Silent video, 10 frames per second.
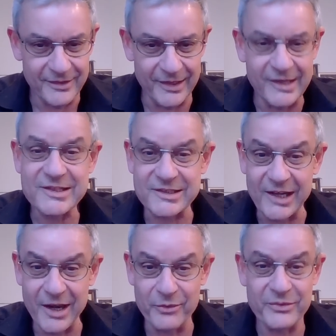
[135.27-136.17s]
Let's
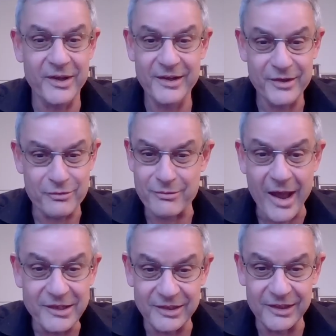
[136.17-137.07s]
delve
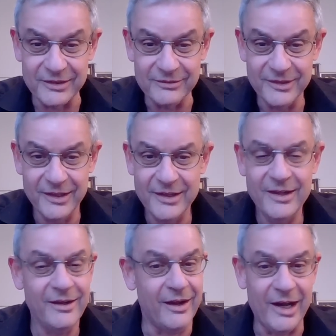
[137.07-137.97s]
right in.
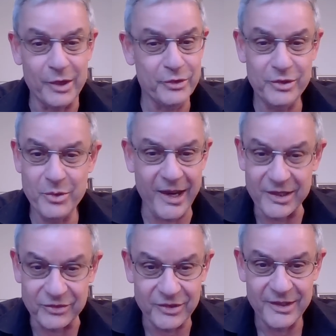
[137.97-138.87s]
How do you
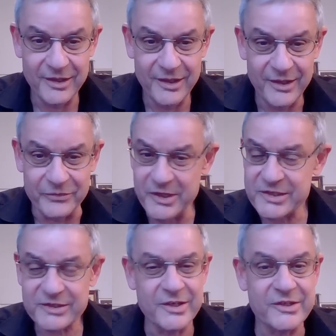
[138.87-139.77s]
get
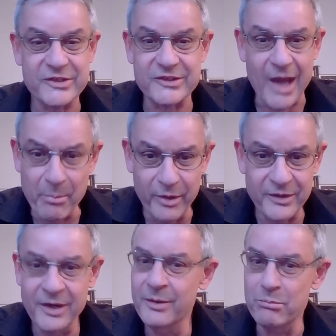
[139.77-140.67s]
this
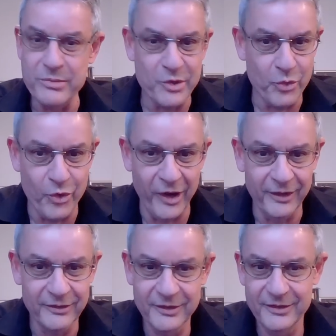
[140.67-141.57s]
stubborn mule